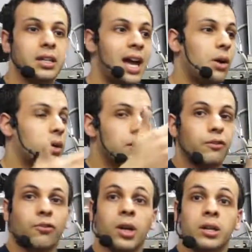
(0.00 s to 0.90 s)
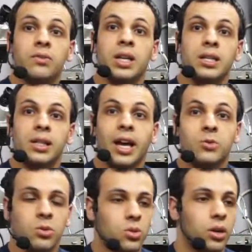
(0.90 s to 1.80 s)
Now, in the front of Dick's
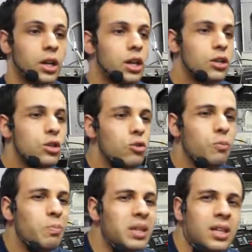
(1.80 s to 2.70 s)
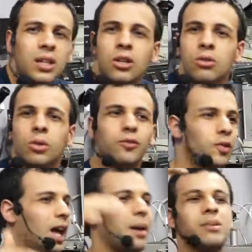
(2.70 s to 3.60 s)
Last Resort, two
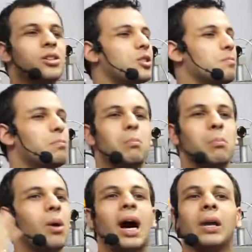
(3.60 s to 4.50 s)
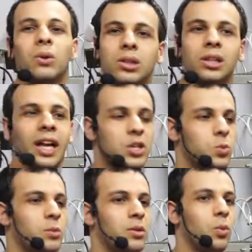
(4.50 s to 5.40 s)
beautiful, I mean just model
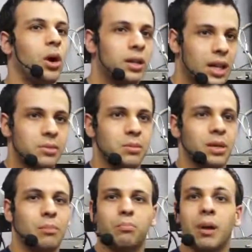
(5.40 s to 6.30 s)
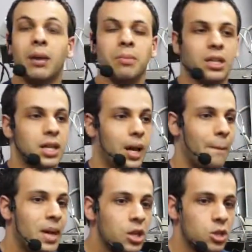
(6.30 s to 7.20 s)
class women walked up to me and begged me to take
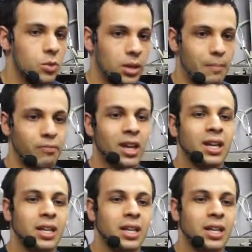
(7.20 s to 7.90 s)
a picture with them.